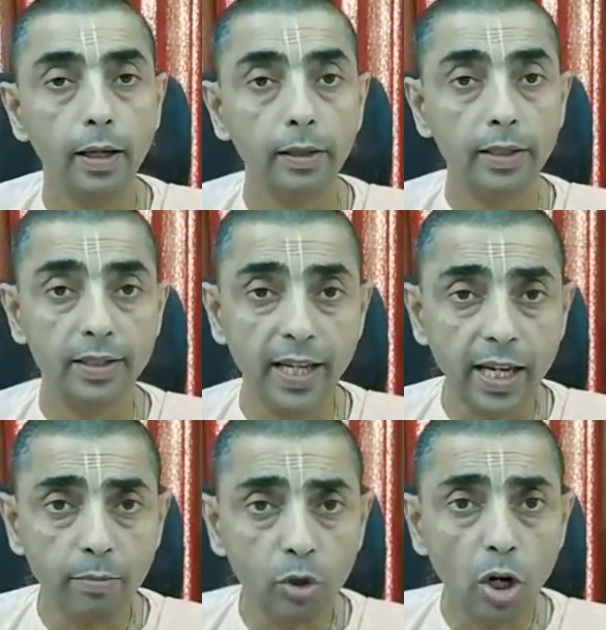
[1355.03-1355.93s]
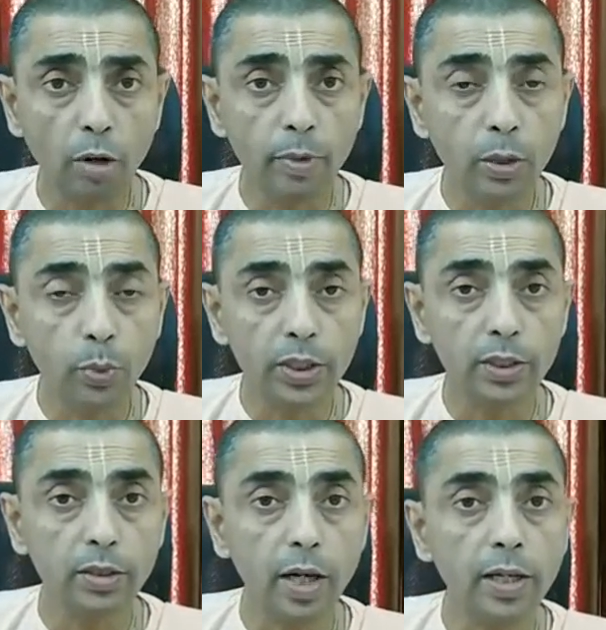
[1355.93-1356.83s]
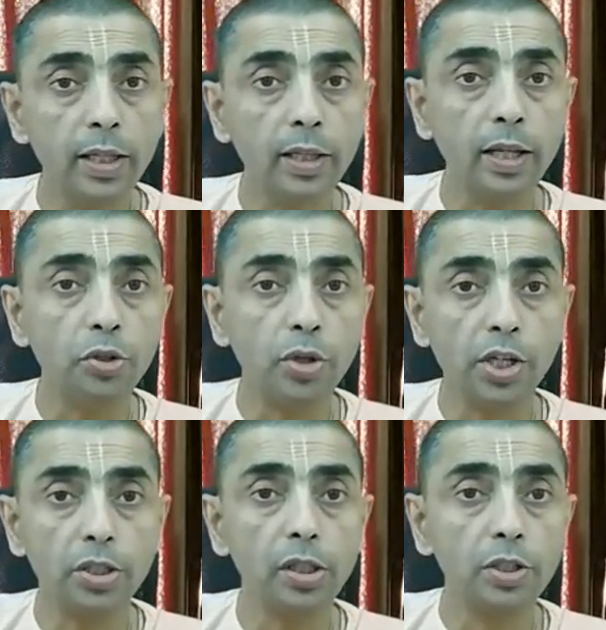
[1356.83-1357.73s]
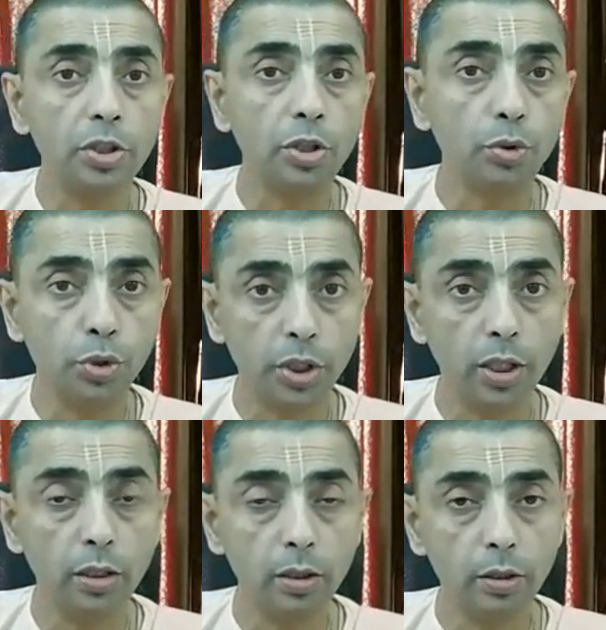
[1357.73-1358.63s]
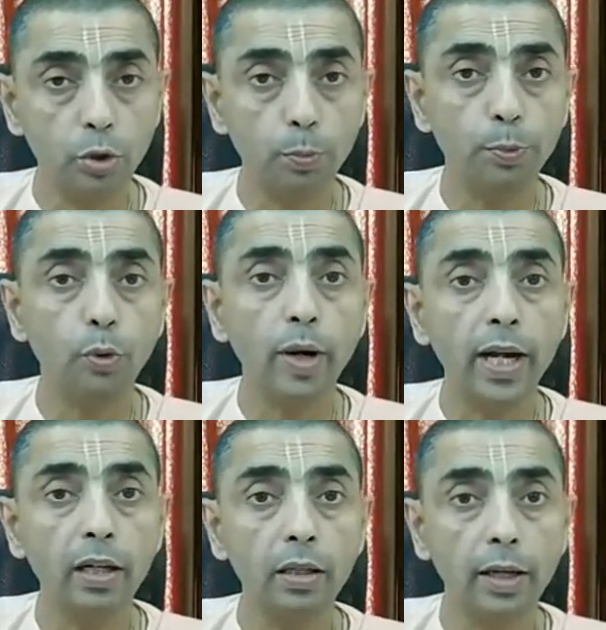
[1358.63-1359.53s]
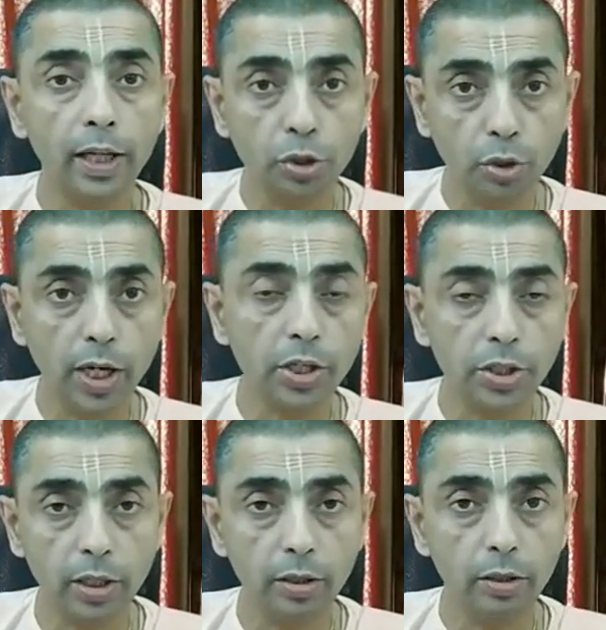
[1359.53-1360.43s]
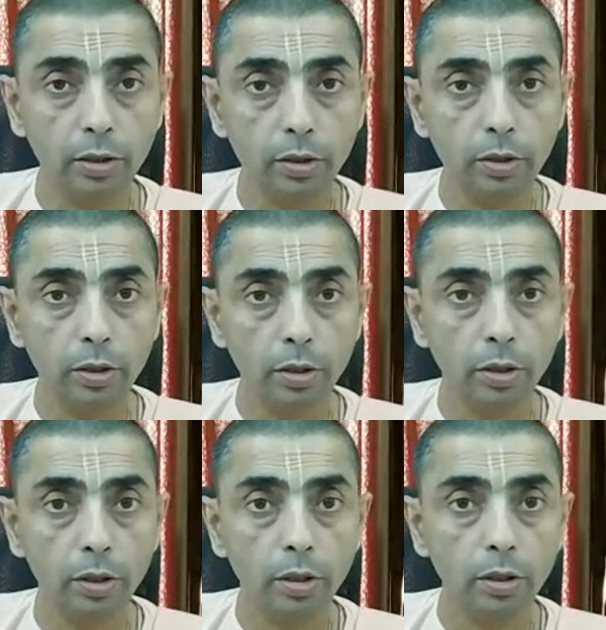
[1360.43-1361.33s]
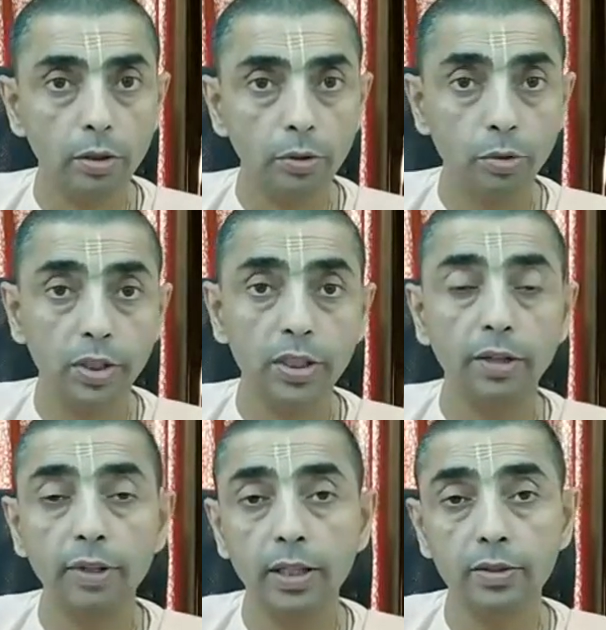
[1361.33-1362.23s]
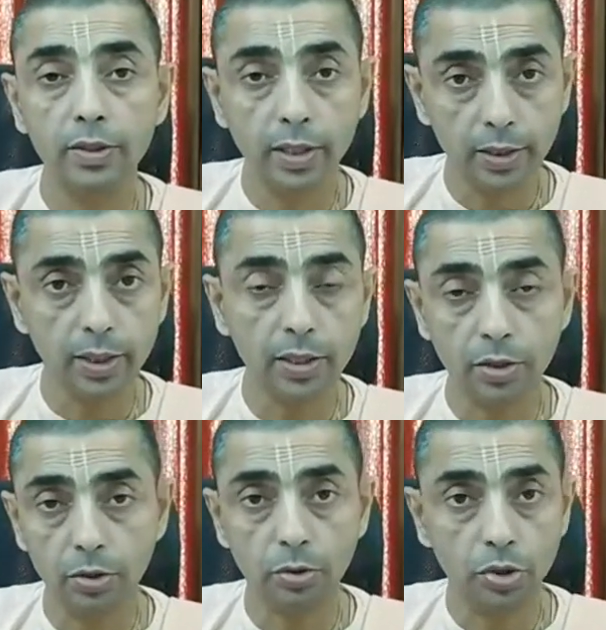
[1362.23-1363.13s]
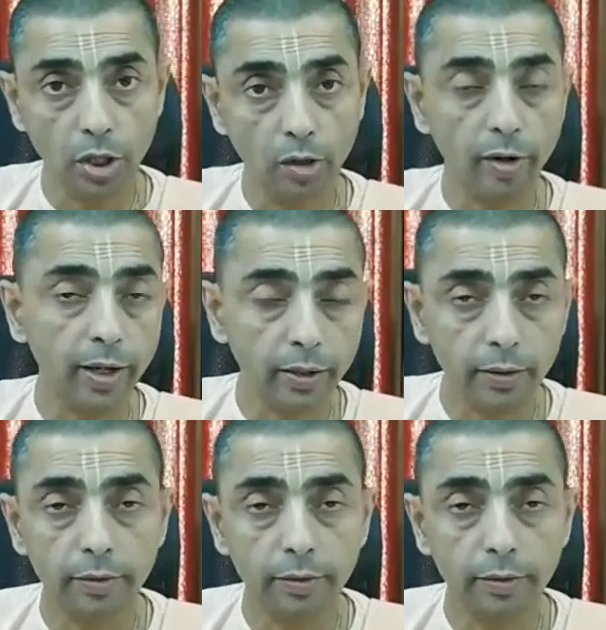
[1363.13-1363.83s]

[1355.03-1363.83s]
The same government which is running an educational institution to provide education to deserving citizens, to children,